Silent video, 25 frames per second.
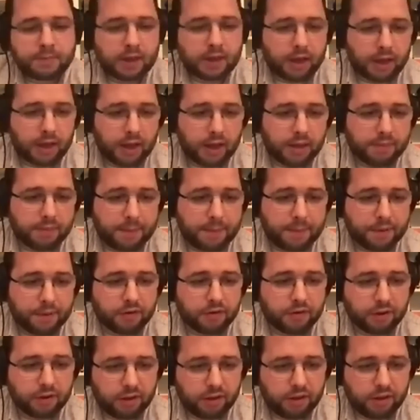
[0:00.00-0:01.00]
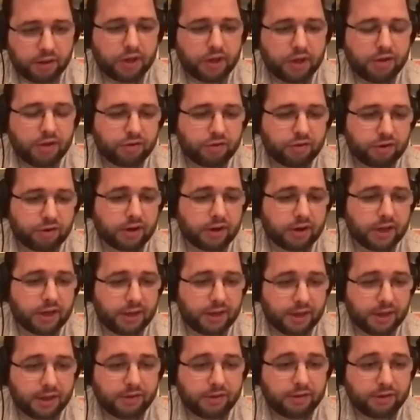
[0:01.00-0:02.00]
Um, and particularly when you start
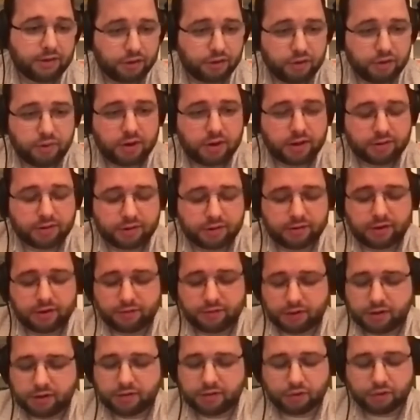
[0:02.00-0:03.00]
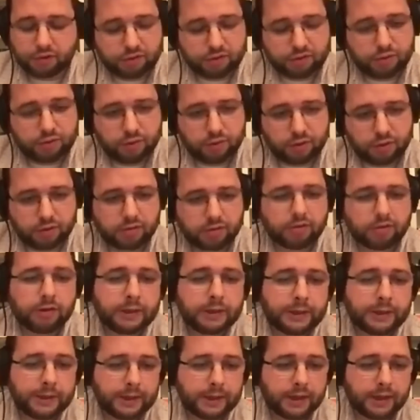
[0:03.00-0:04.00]
getting into the nuances of the different schools,
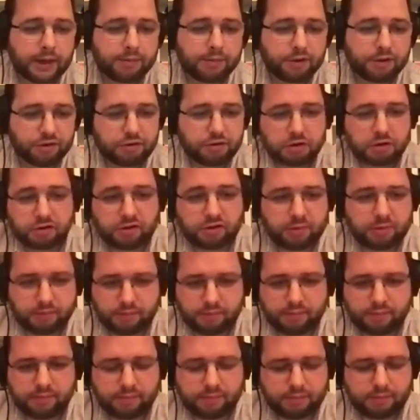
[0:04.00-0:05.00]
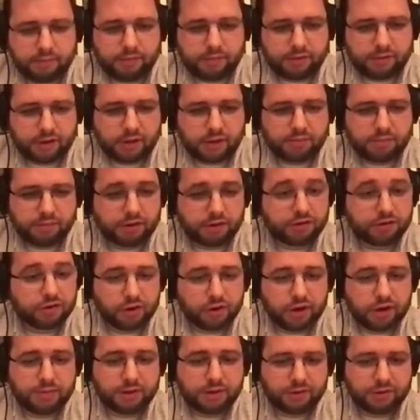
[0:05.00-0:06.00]
um, there's there's some some
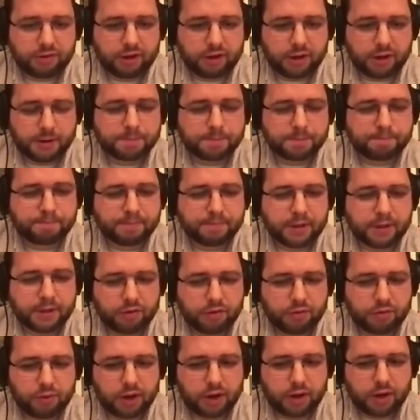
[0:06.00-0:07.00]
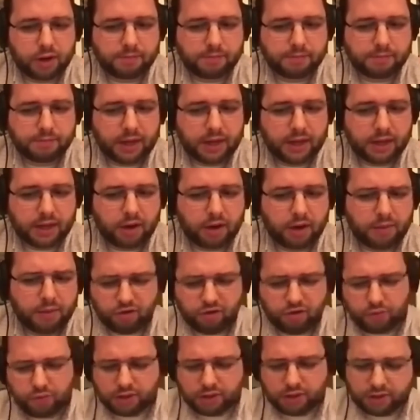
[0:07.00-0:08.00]
disagreements there as well. And I'll
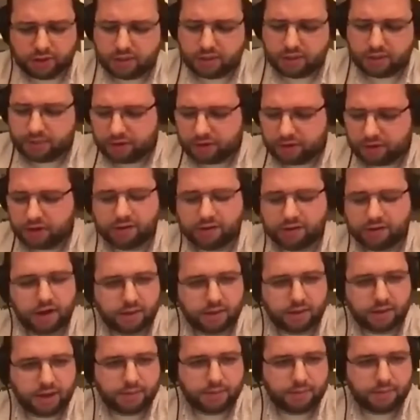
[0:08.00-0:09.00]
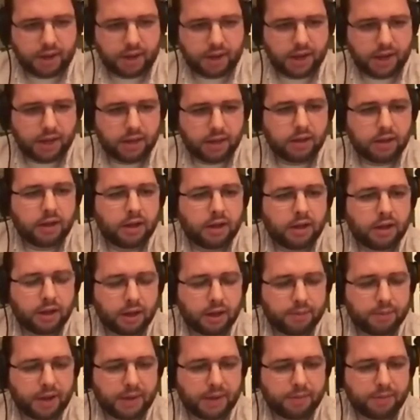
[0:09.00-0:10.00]
mention one of them as I talk about my
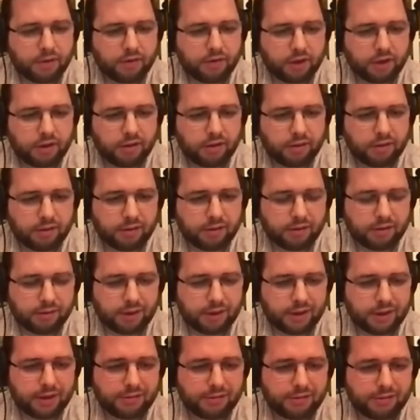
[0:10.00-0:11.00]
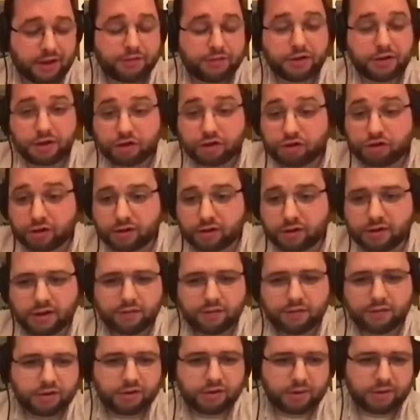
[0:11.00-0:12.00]
my particular uh, definition
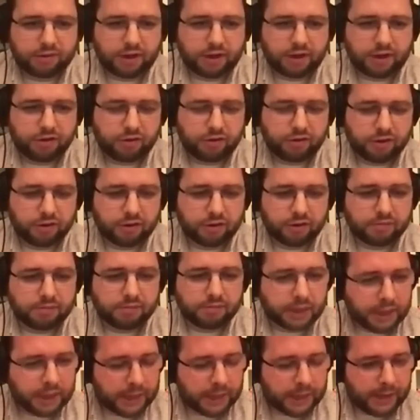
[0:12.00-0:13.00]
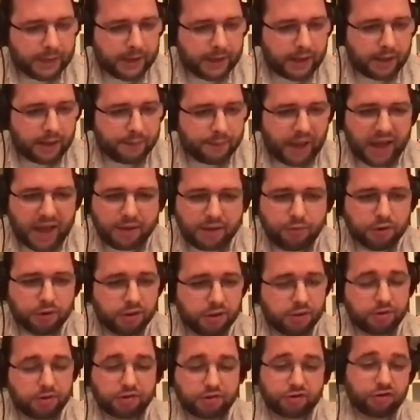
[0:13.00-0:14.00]
of dispensationalism. Um, I
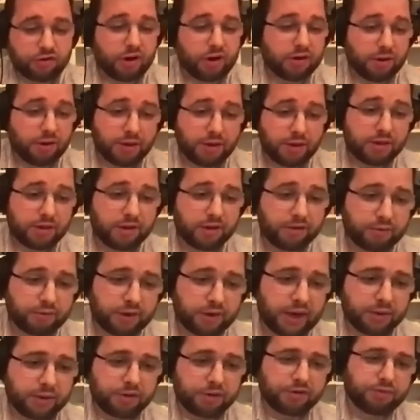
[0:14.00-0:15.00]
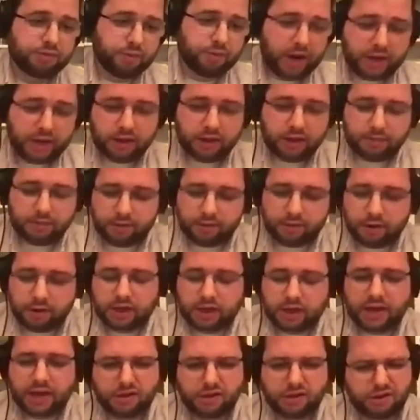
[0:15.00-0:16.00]
really was struggling with this when I was writing the
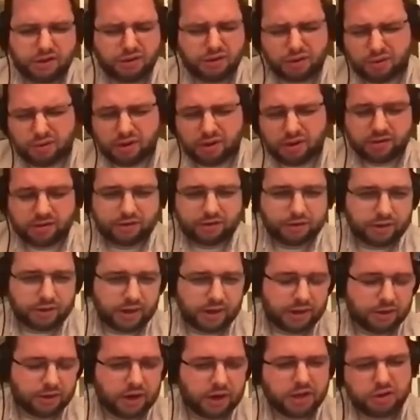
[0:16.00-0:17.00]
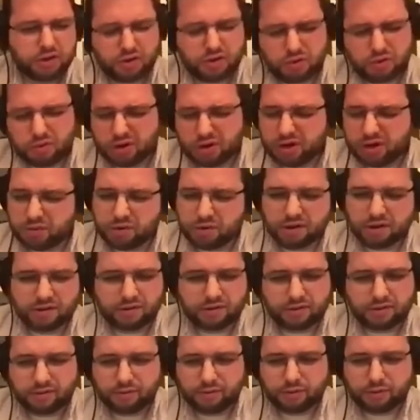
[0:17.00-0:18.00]
book. I knew it sort of like you know I knew what it
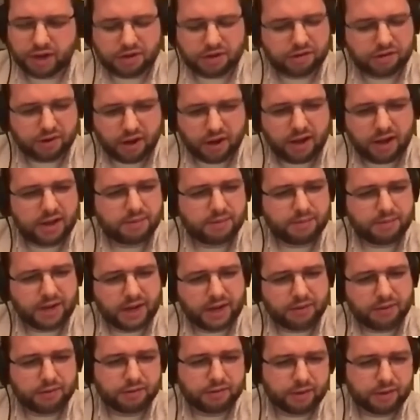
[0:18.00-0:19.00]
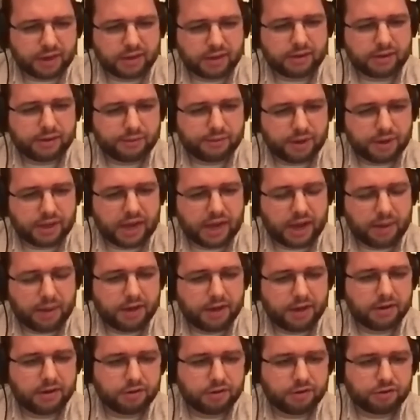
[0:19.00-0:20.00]
was when I saw it, but I was like, oh, what? How am
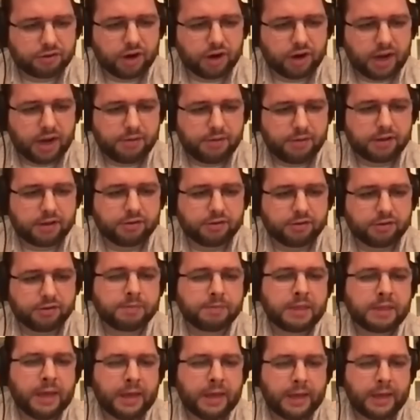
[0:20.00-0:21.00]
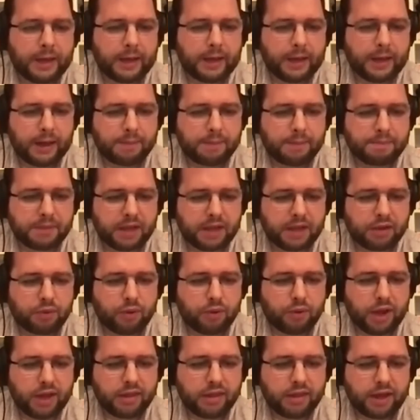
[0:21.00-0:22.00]
I going to describe this um, in a
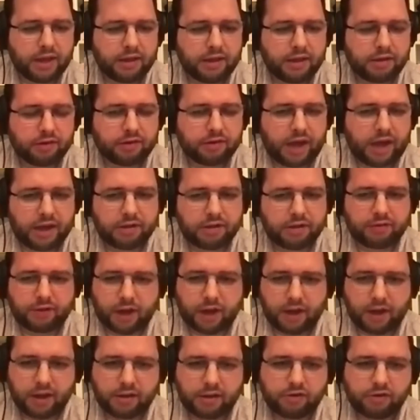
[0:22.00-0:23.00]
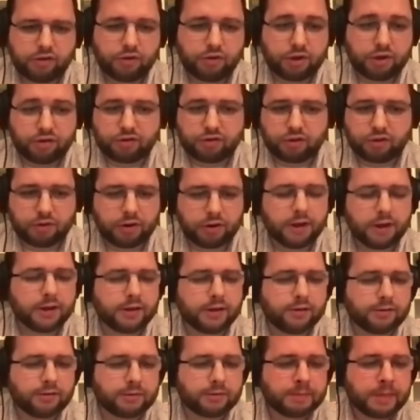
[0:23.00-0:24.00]
way that is satisfying to
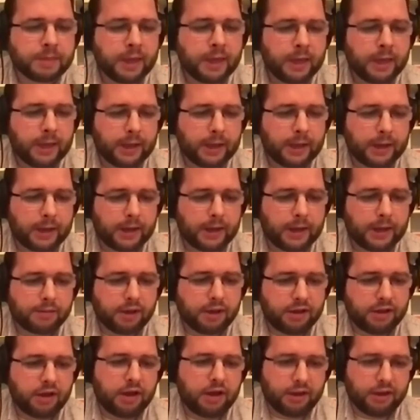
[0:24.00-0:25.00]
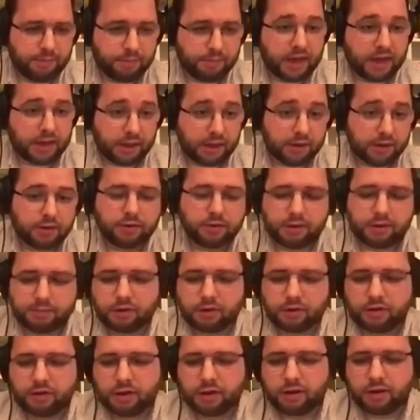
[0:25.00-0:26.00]
historians? uh, in my guild in
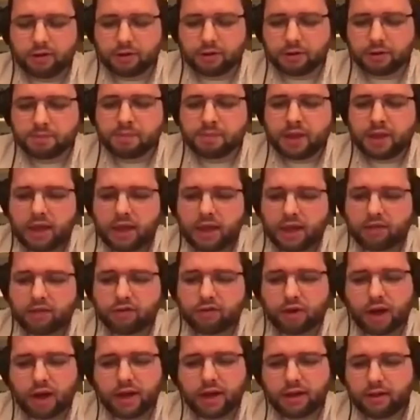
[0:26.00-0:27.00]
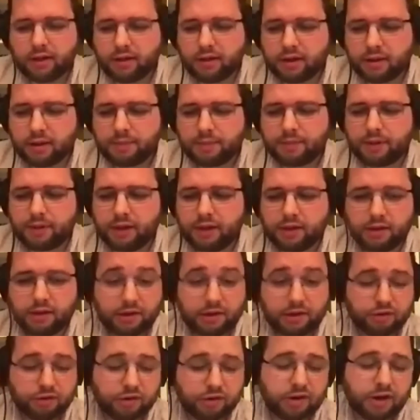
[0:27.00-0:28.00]
particular. And so I ended up in
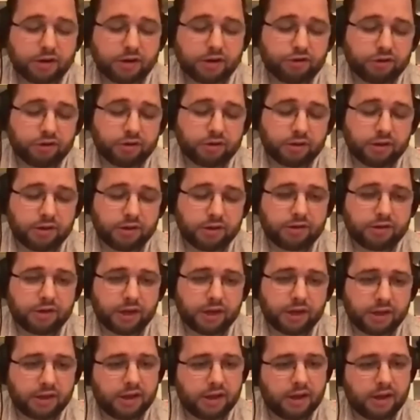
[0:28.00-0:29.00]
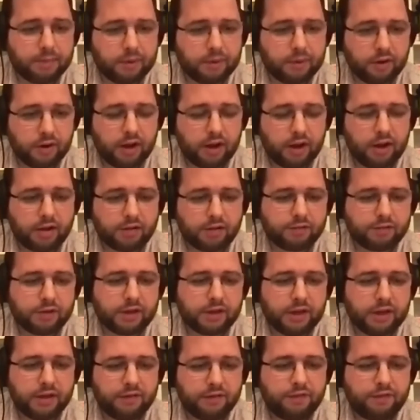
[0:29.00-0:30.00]
the introduction listing a number of
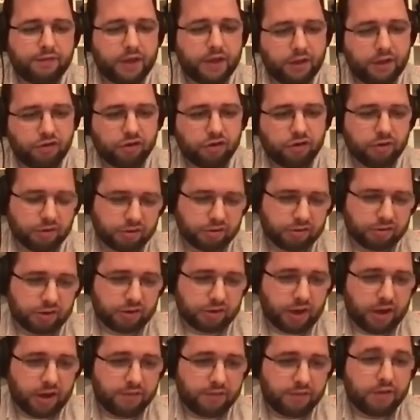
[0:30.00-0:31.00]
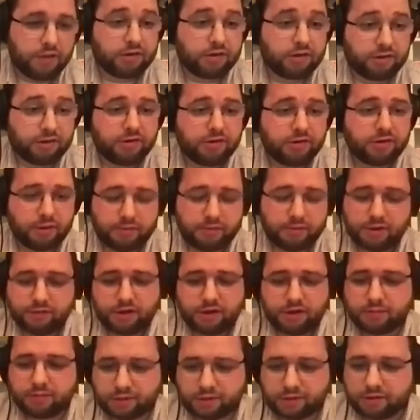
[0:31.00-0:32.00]
features of the system of
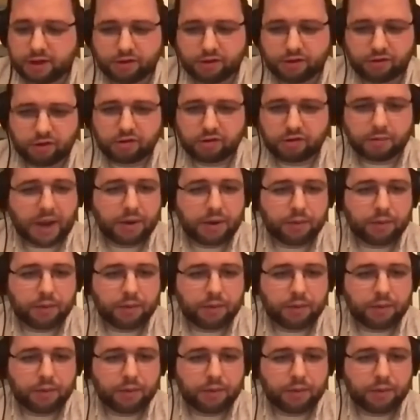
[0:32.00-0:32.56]
dispensationalism.